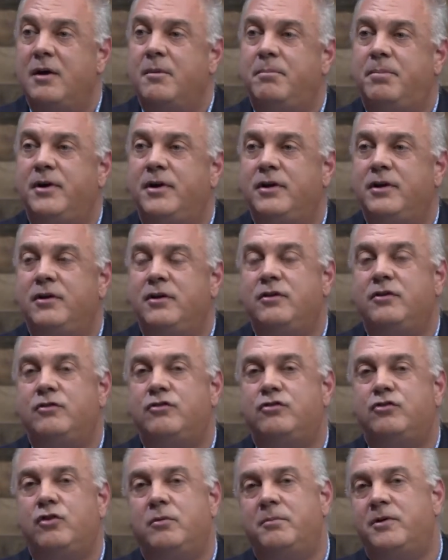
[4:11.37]
But, you know, there's
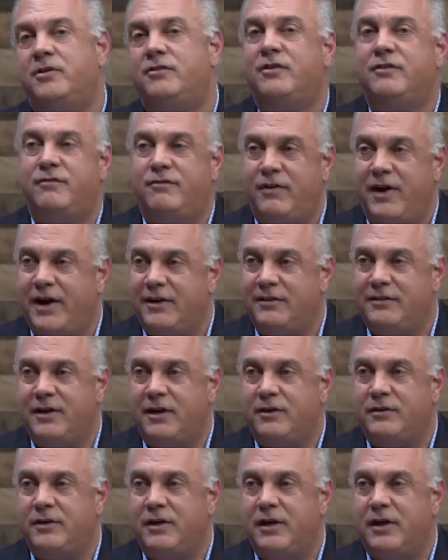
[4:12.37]
so much advice
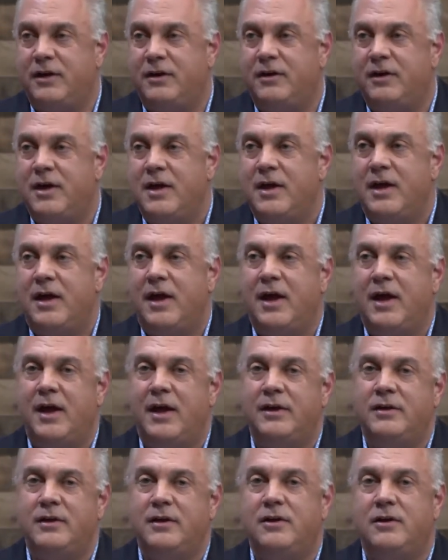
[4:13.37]
out there.
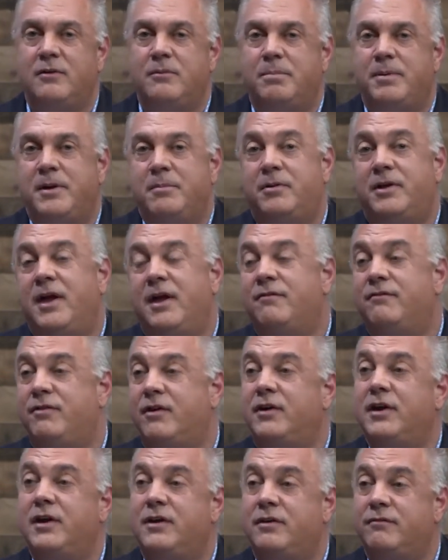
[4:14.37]
And, you know, people get
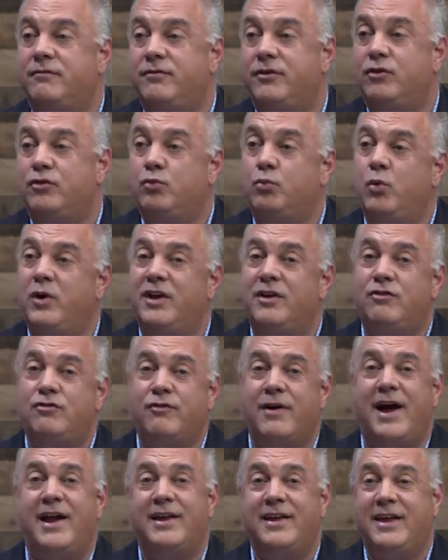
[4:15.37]
very confused. We
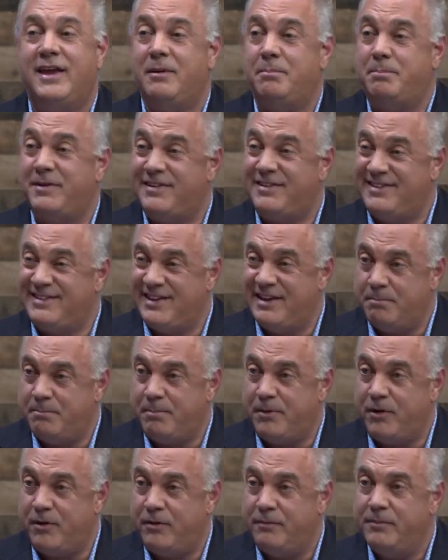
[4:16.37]
try to keep it
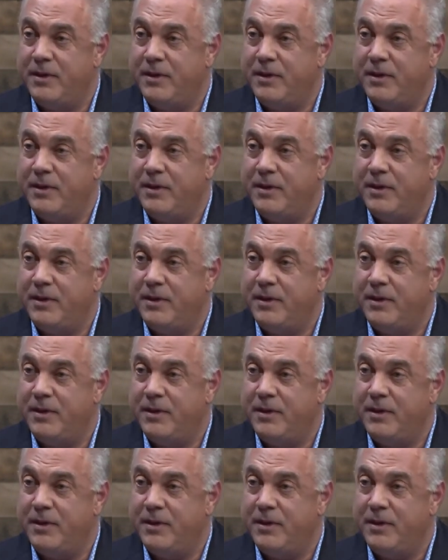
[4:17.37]
simple.